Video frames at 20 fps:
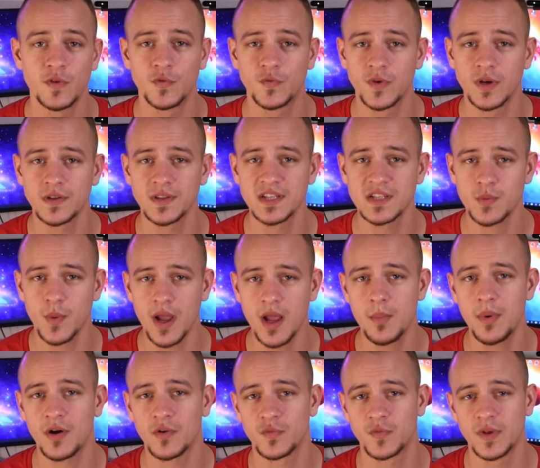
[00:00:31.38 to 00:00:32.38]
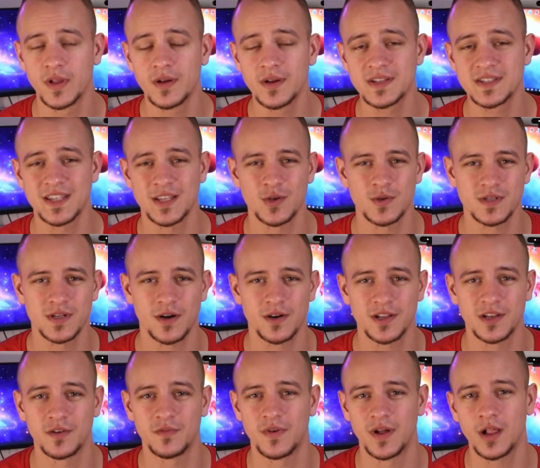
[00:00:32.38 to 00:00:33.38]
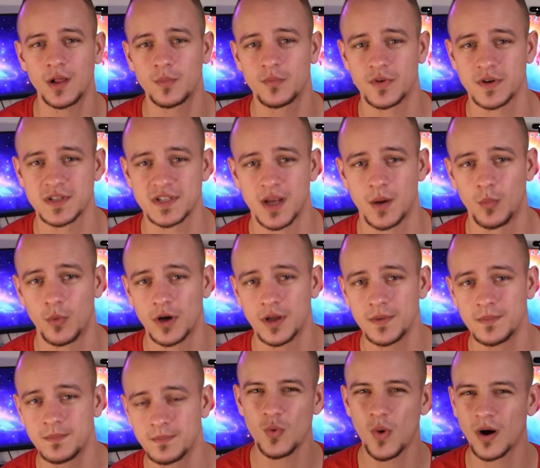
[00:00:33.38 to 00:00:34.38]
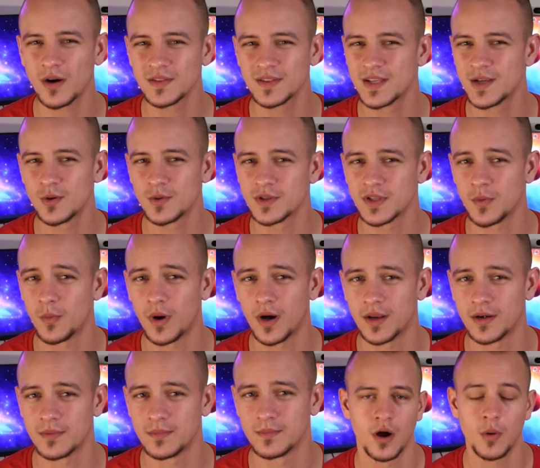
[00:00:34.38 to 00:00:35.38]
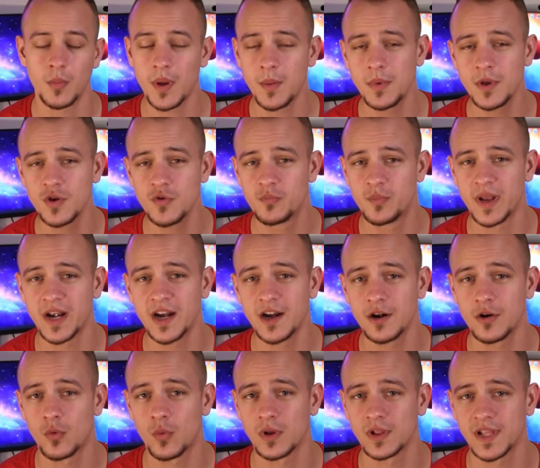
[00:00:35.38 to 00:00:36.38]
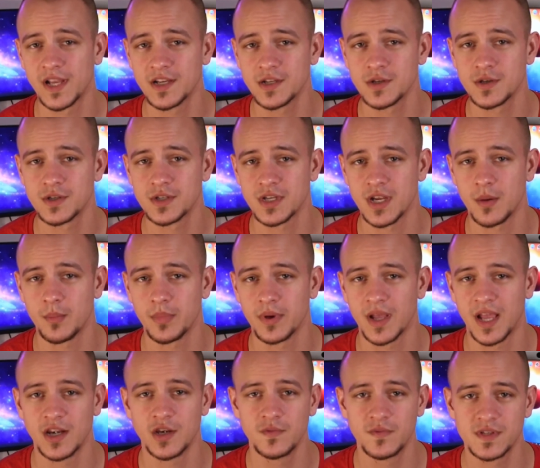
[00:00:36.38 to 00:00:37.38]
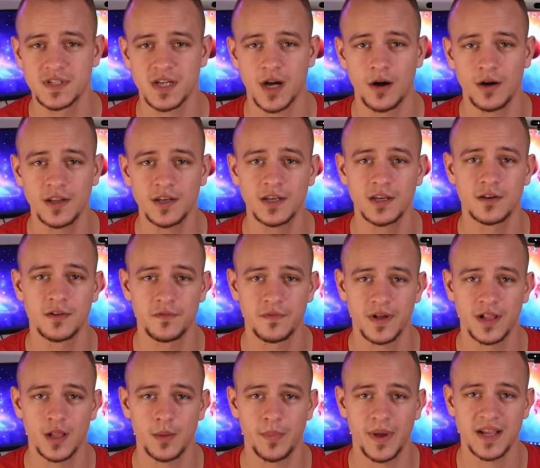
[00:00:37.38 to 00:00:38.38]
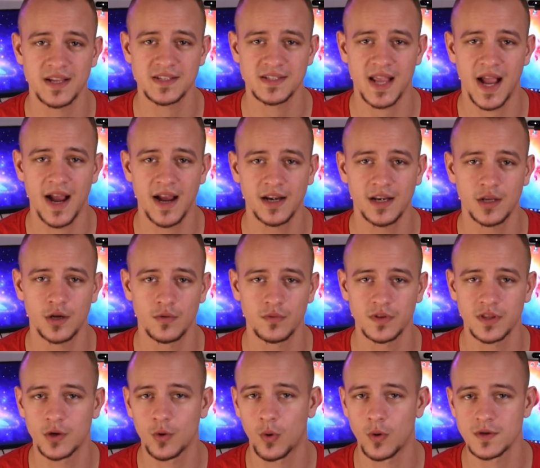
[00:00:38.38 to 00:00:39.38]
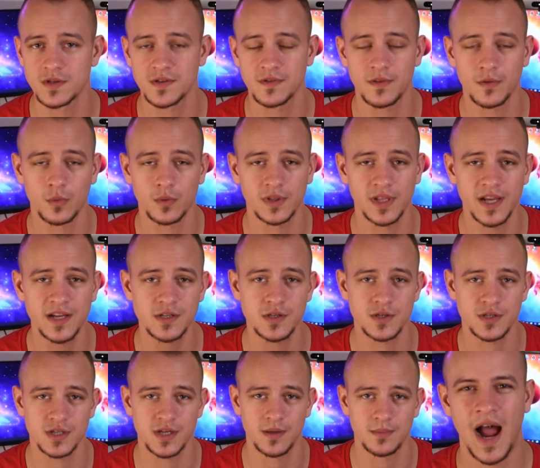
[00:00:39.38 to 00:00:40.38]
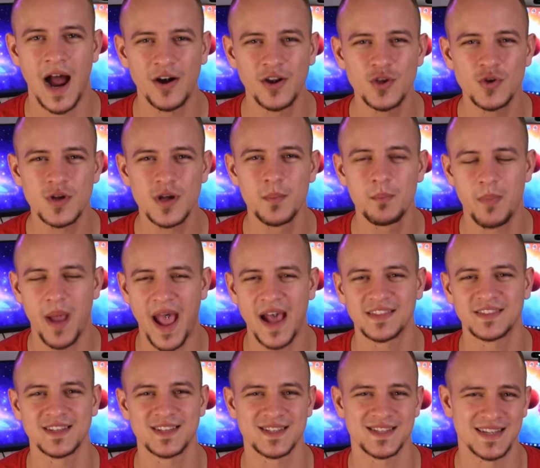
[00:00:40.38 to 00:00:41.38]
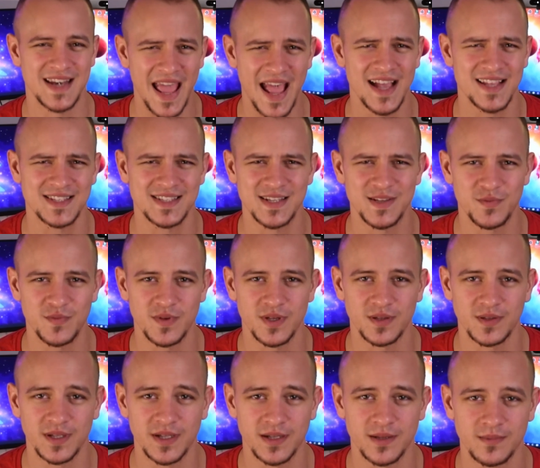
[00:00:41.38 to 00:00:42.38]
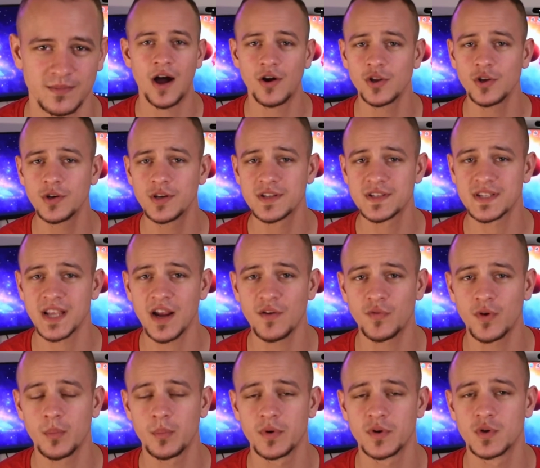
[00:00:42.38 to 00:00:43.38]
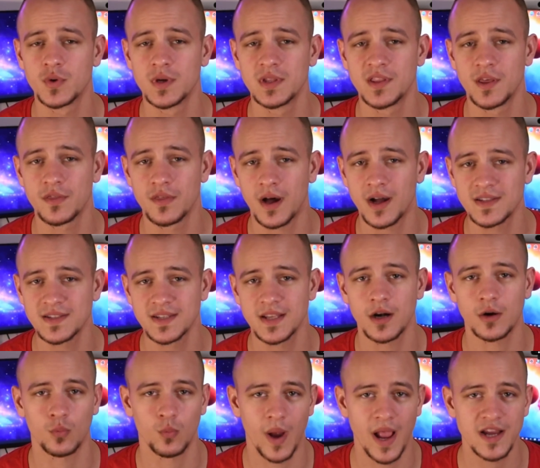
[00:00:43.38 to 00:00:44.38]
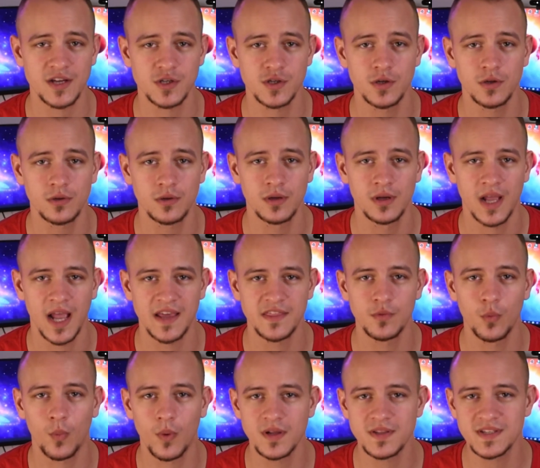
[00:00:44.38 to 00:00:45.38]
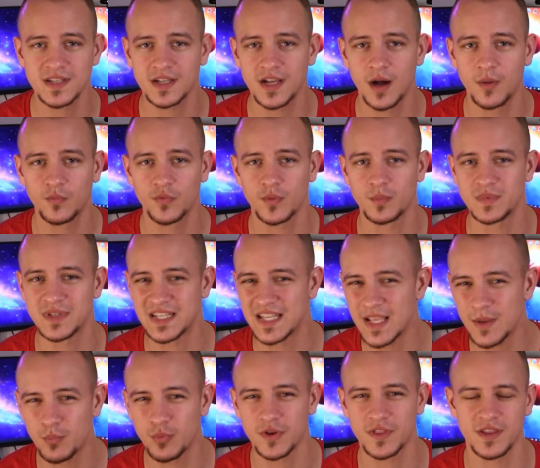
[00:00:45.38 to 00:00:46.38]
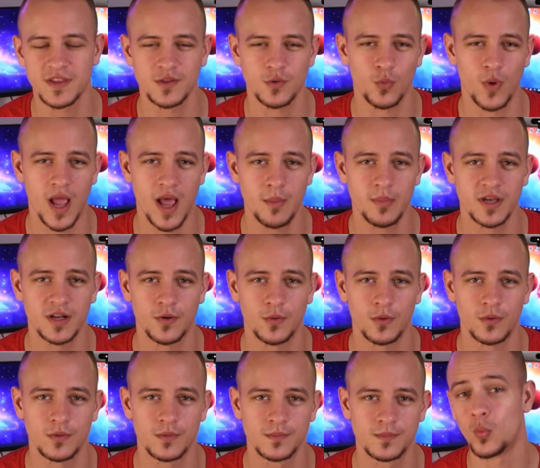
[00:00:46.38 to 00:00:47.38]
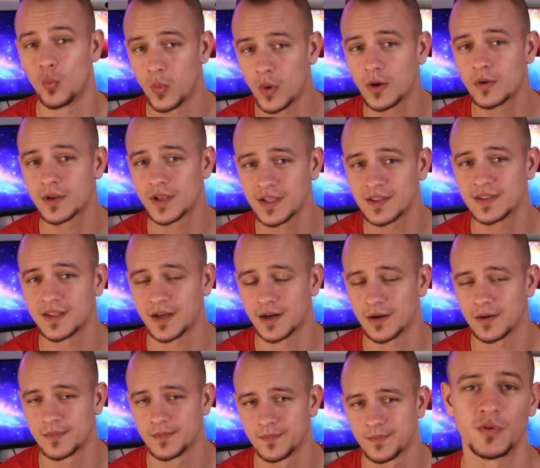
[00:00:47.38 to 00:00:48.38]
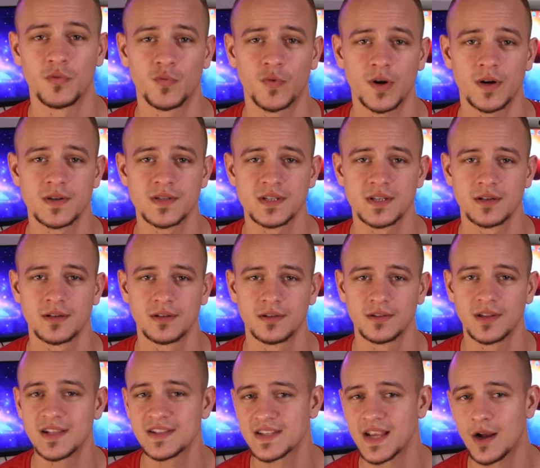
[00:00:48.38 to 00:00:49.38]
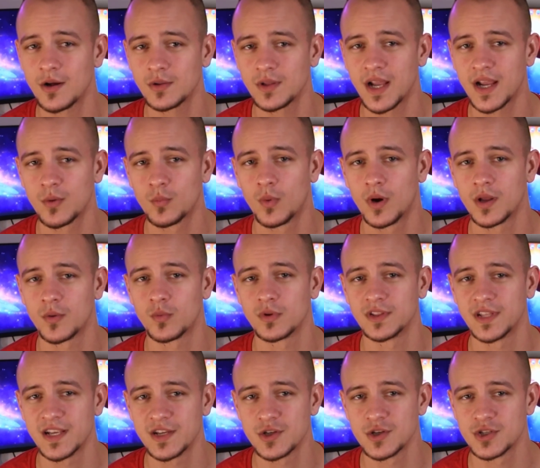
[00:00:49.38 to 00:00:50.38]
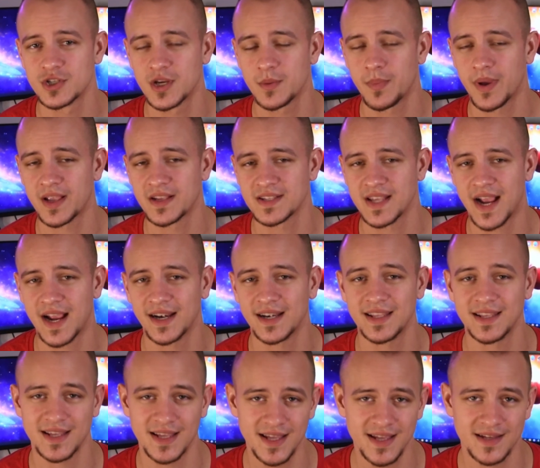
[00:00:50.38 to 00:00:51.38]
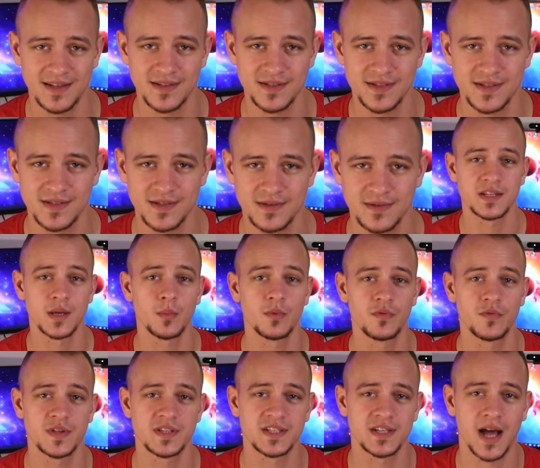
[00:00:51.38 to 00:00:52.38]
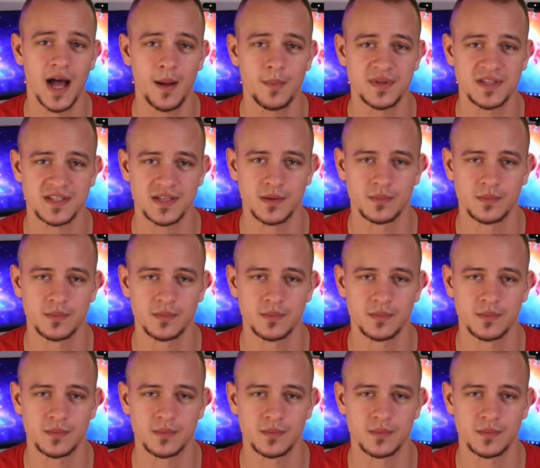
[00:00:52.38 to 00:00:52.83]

you feel this way about feelings that you start to develop for someone, you aren't the only one. Or maybe you've been in a relationship and you've started to develop anxiety over the course of the relationship. How do you combat this nasty feeling? How do you decipher between the thoughts that are rational and the ones that come from deep within the rabbit hole? We'll get there. But first, let's outline what relationship anxiety is and some of its common